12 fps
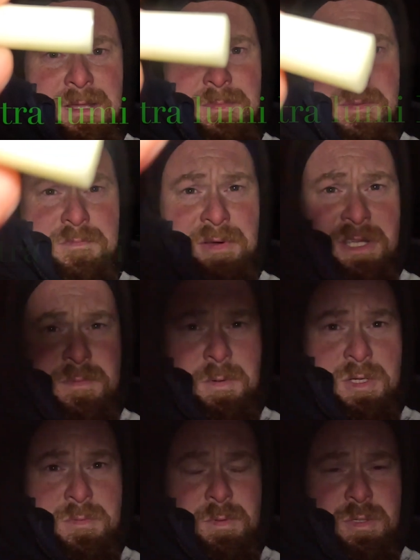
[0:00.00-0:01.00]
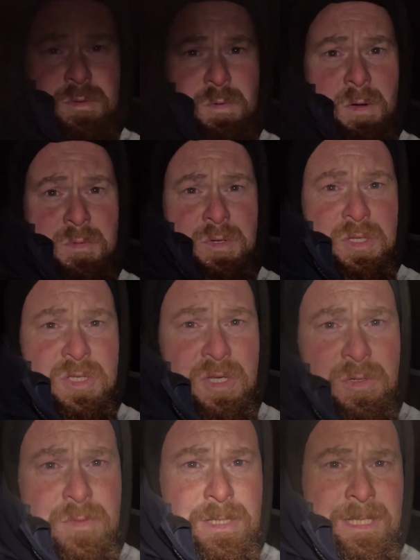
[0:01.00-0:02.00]
them as bright as possible. So what I'm going to
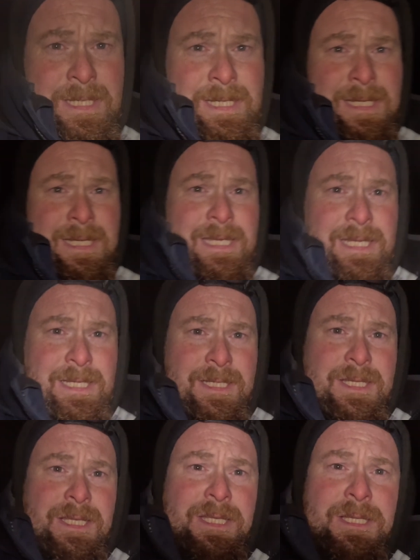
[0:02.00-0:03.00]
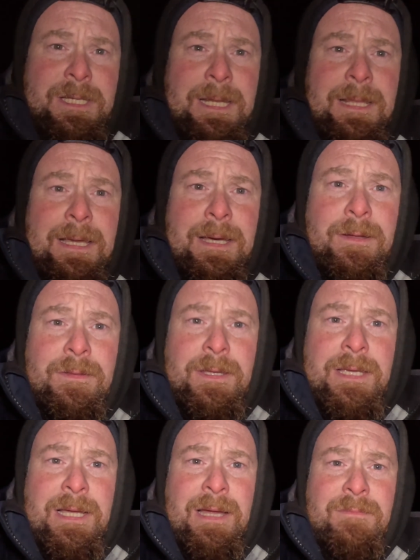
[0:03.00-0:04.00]
do is stick that on the
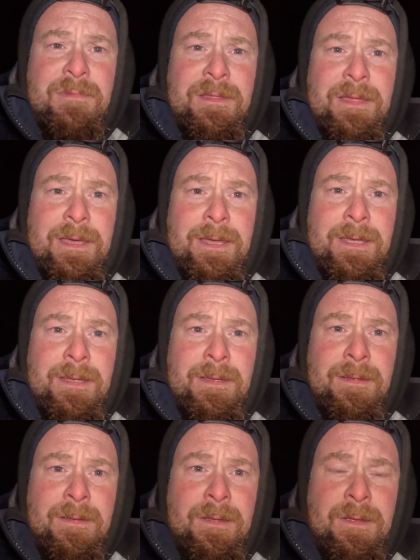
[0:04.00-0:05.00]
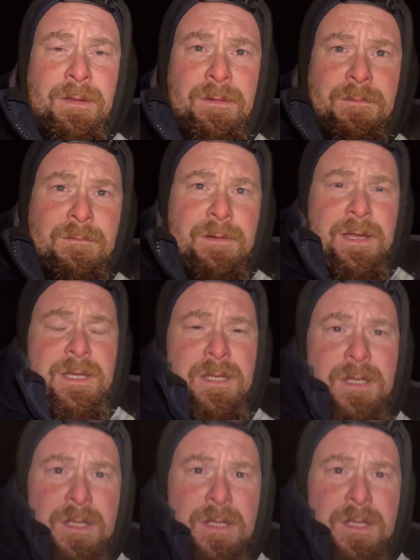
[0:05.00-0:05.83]
camera there, right?